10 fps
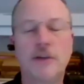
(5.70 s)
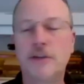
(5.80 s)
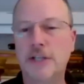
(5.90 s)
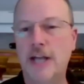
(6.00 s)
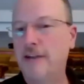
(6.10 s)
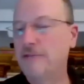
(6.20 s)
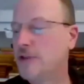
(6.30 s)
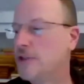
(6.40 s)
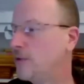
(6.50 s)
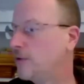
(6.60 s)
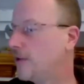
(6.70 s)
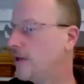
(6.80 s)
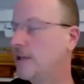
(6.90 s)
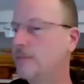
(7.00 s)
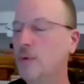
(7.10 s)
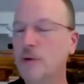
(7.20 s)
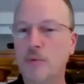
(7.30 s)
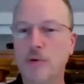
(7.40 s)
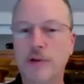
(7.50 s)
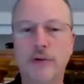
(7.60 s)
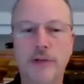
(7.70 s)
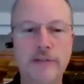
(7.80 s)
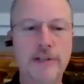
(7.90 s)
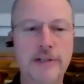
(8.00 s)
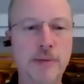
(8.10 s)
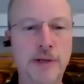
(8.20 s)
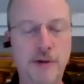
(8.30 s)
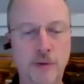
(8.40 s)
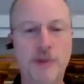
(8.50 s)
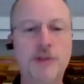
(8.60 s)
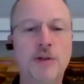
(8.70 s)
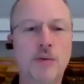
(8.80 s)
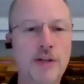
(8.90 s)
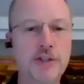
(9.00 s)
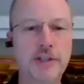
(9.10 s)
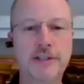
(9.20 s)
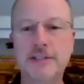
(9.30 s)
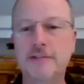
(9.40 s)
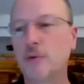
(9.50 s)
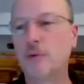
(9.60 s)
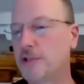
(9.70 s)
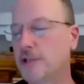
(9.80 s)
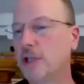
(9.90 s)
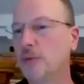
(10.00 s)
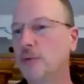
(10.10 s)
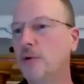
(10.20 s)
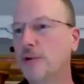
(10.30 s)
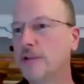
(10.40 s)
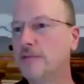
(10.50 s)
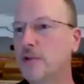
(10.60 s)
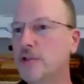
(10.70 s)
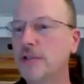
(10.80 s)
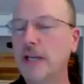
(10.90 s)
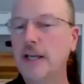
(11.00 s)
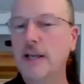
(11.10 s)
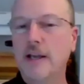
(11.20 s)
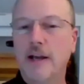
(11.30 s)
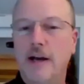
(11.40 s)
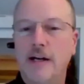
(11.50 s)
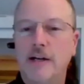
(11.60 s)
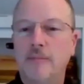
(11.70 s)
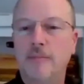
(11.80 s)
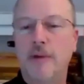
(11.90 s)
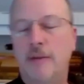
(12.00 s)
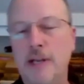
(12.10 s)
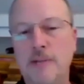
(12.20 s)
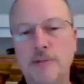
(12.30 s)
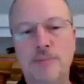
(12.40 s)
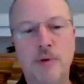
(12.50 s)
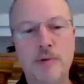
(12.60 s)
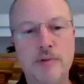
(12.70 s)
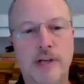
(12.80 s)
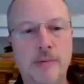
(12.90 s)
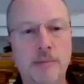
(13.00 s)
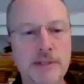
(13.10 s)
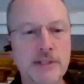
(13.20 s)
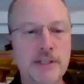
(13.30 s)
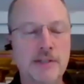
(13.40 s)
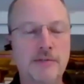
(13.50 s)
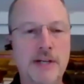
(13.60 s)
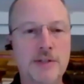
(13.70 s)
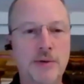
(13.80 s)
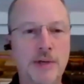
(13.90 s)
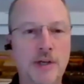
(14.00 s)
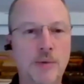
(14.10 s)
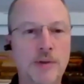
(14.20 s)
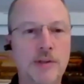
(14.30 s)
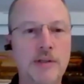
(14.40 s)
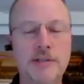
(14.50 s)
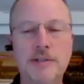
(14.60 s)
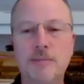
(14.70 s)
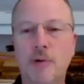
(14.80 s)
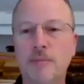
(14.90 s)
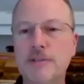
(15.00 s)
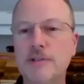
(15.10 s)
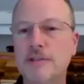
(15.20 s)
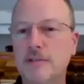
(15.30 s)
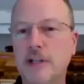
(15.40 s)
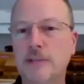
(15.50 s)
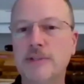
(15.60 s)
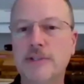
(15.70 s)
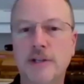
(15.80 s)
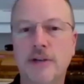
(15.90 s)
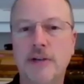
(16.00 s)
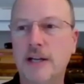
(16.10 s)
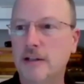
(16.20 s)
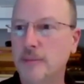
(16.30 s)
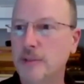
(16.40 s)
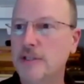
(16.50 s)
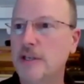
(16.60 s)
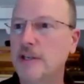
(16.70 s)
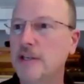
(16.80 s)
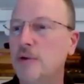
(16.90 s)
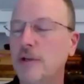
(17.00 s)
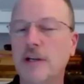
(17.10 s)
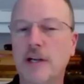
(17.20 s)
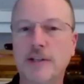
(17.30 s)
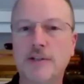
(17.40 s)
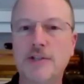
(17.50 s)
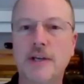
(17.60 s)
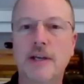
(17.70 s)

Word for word: Good afternoon um, or morning or evening, depending on when you're watching this, if you're watching our recorded version. Um, uh, my name is Bruce. I'm a business advisor here with the Small Business Development Center at Columbus State Community College.